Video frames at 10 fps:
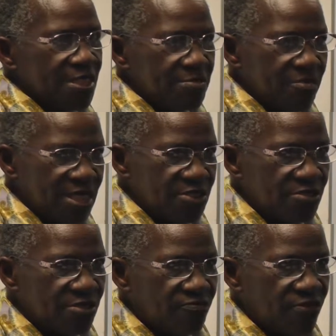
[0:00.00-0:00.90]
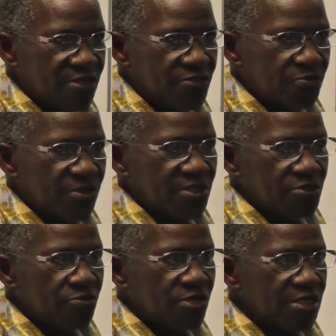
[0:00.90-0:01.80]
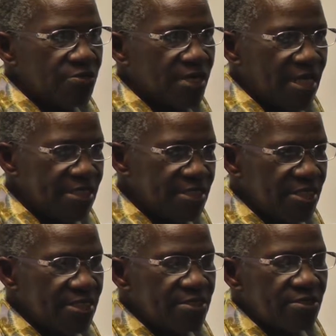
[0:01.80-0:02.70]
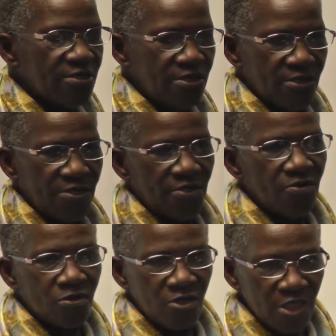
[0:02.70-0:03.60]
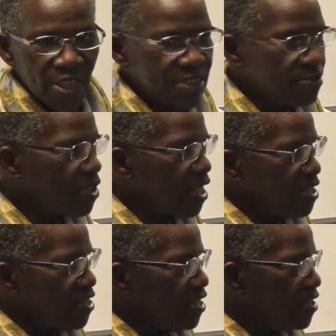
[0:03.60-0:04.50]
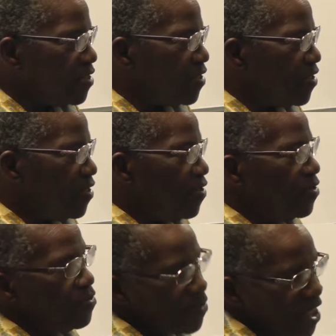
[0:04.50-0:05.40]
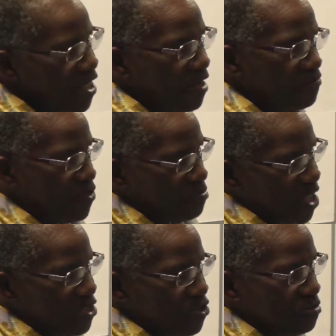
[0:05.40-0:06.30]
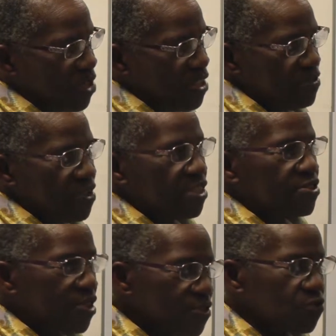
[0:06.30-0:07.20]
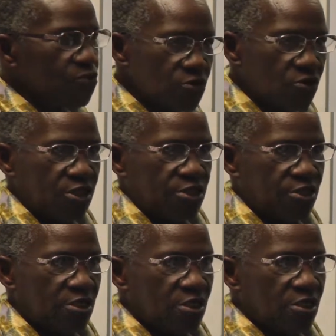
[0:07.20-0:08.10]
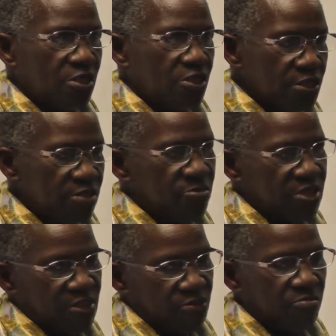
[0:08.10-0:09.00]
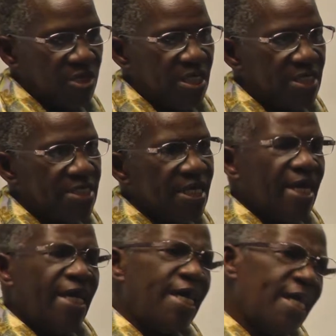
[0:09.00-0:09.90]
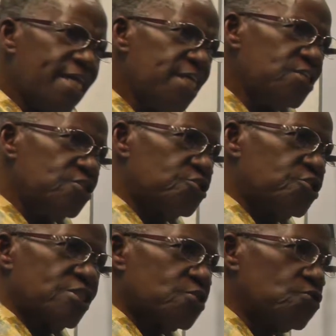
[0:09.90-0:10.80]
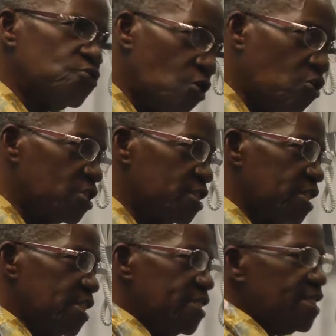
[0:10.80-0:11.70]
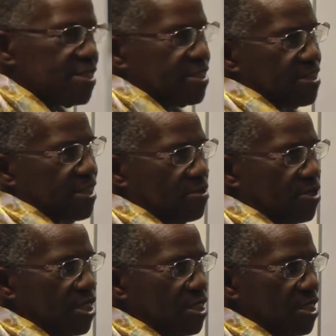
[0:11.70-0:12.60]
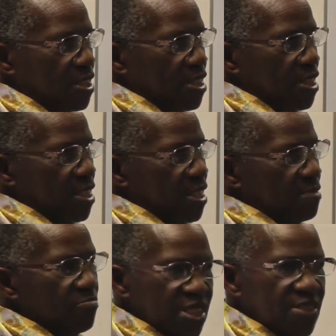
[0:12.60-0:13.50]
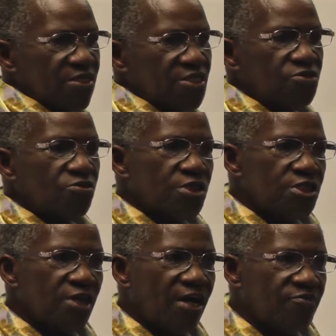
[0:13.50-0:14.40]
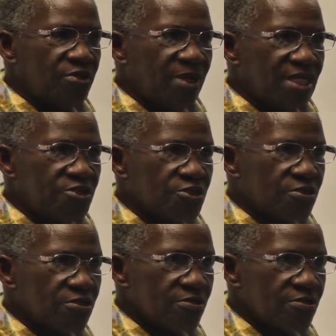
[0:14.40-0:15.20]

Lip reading: Dementia affects you, whether you're educated or uneducated. You can have dementia because it does not discriminate. Age does not necessarily mean that you're going to have dementia.